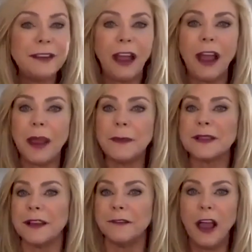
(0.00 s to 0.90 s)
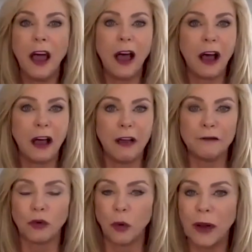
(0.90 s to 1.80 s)
in times of, uh,
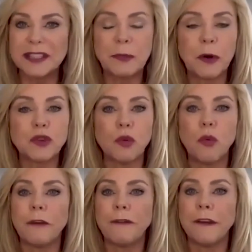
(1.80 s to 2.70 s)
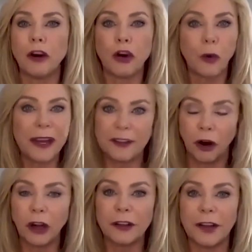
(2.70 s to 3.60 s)
of great spiritual warfare or great
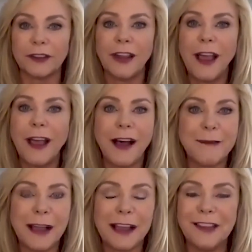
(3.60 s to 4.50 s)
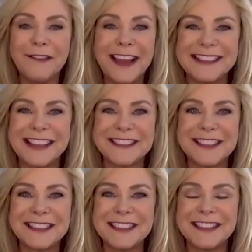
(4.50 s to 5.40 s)
darkness. Um, I love Isaiah
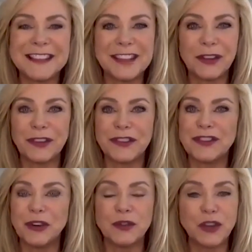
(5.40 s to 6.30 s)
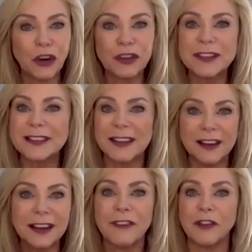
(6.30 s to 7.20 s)
60 that tells us, you know, darkness is
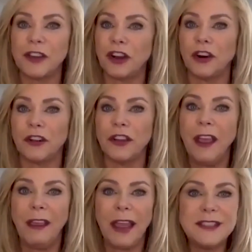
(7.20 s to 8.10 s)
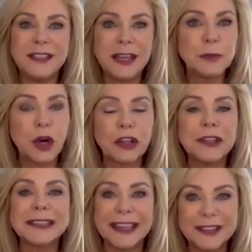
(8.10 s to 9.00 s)
going to cover the earth and deep
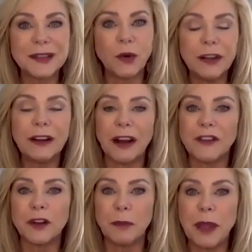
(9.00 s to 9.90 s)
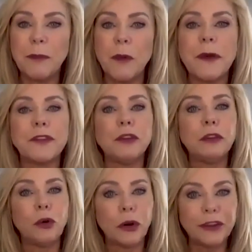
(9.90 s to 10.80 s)
darkness is going to cover the people, but the
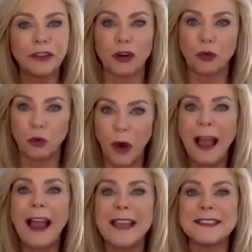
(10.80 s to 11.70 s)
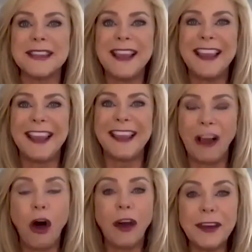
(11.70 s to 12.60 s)
Lord is going to rise
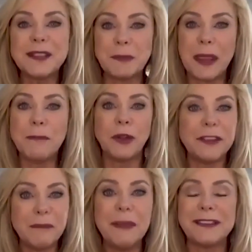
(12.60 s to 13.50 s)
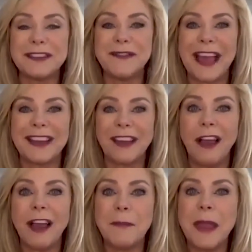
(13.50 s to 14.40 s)
it, on his people in the midst of that
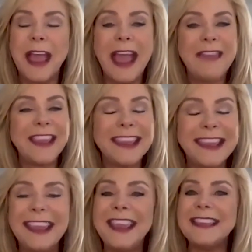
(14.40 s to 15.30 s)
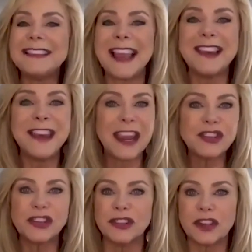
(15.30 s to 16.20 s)
time. And then kings and
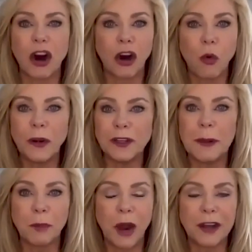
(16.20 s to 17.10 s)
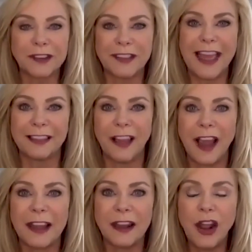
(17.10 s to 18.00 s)
nations are going to be brought to that
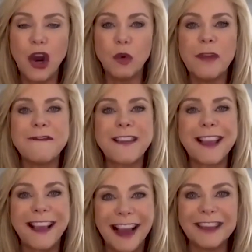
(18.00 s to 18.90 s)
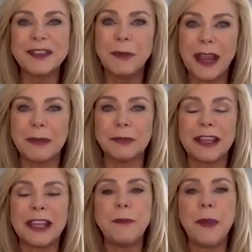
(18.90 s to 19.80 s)
light. We've got to be able
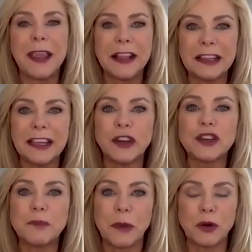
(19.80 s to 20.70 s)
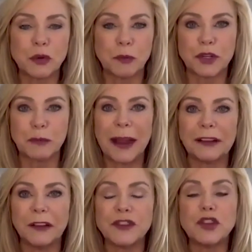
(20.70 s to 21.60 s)
to keep a clear spiritual
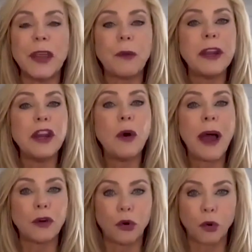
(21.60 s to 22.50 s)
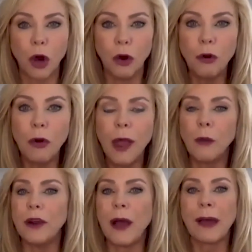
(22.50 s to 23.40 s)
perspective so that we know how to grow,
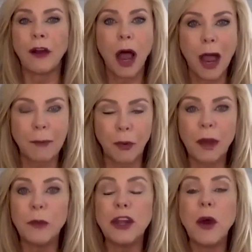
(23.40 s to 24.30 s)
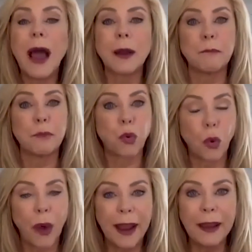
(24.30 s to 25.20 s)
we know how to operate, we know how to
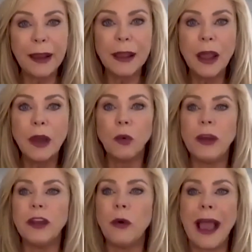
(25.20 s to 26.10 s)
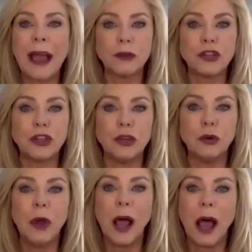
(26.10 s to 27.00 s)
pray, we know how
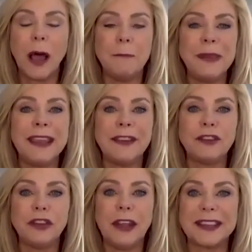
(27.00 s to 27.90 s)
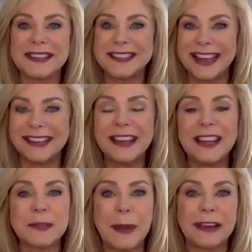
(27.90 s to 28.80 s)
to uh, begin to extend and
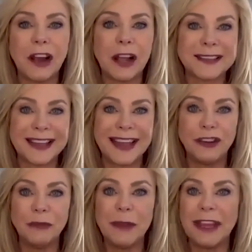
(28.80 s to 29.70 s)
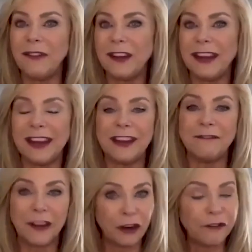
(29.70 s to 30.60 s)
expand God's kingdom, even
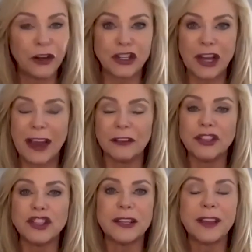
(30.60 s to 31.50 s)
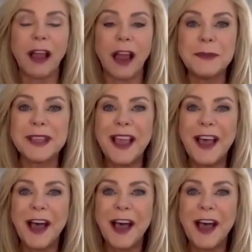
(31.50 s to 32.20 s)
in very, very challenging times.